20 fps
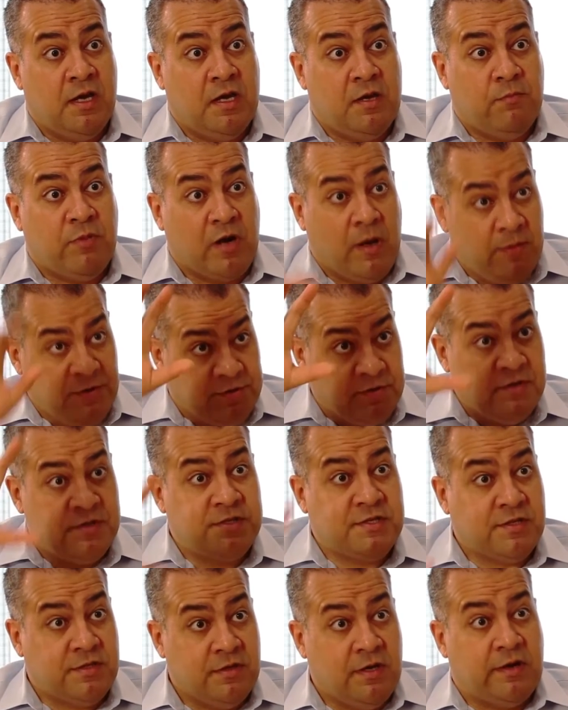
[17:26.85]

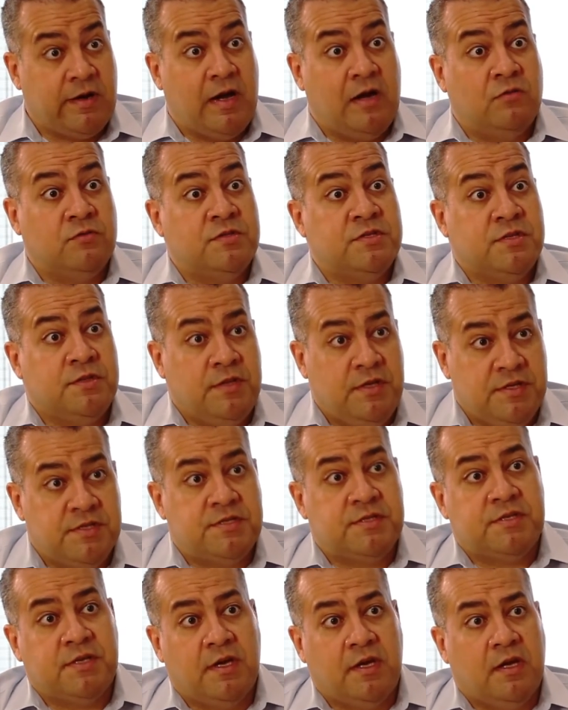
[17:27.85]
parameters around
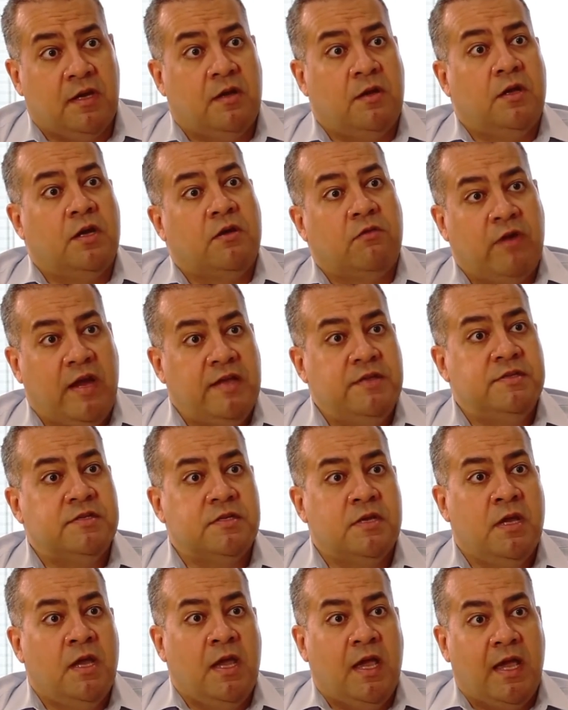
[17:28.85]
these
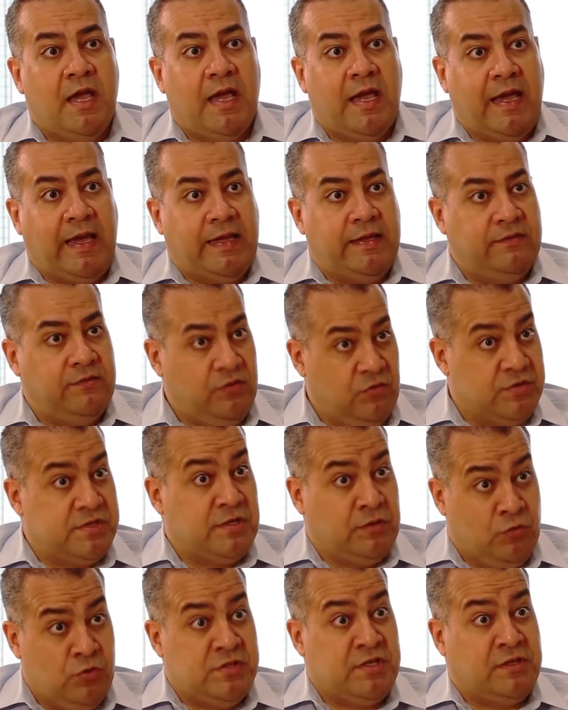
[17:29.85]
cranes, and
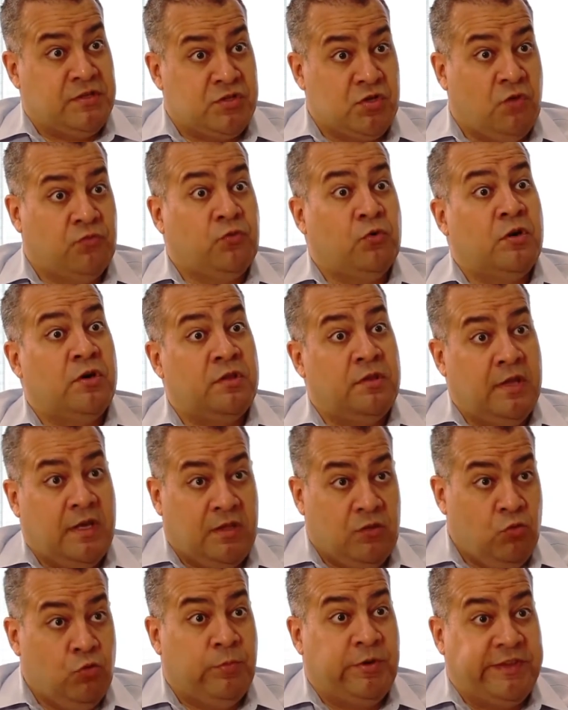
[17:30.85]
using the software they
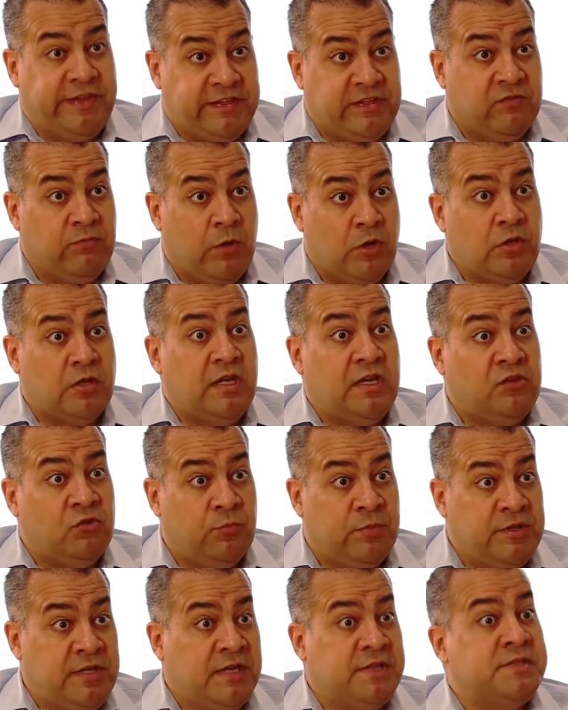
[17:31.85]
do predictive modeling to
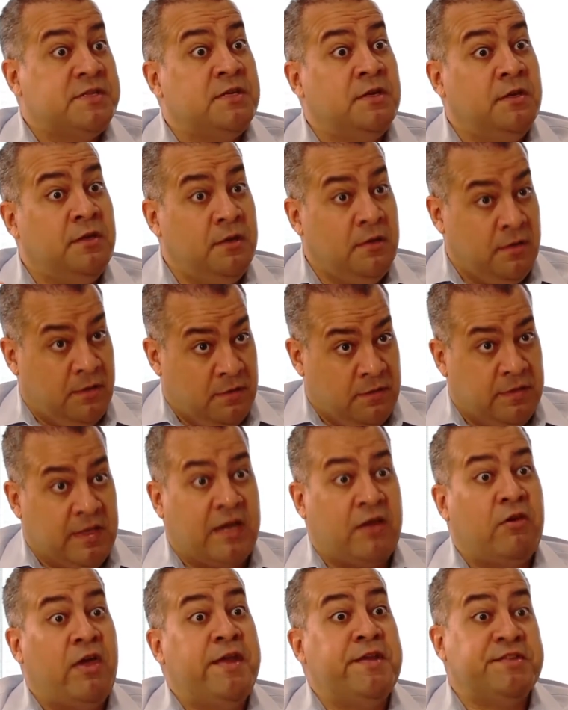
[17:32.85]
predict the
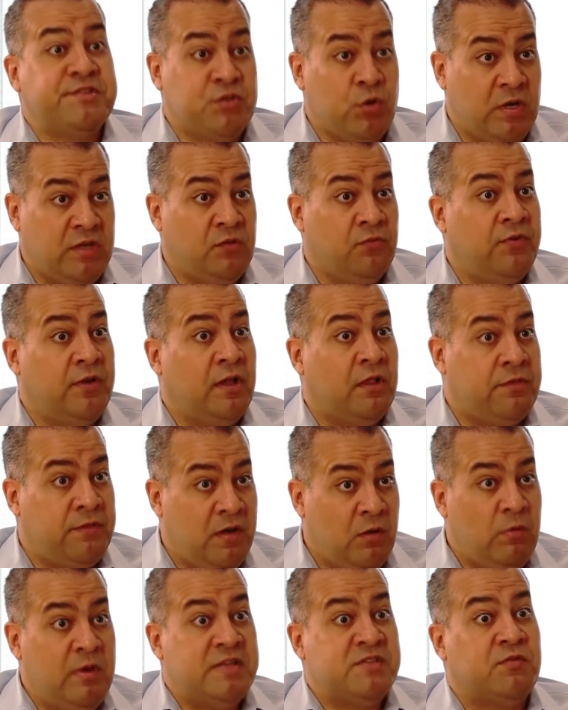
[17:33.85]
crane is going to fail
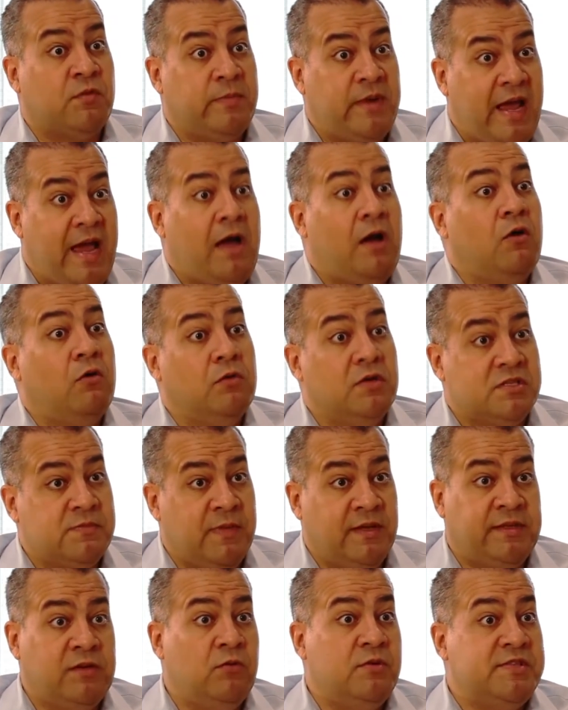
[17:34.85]
3 weeks from now. It's
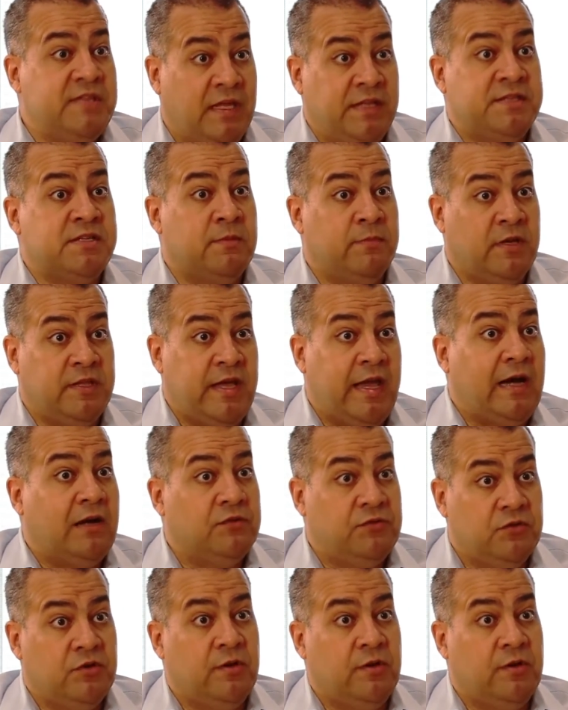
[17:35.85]
better we send somebody out to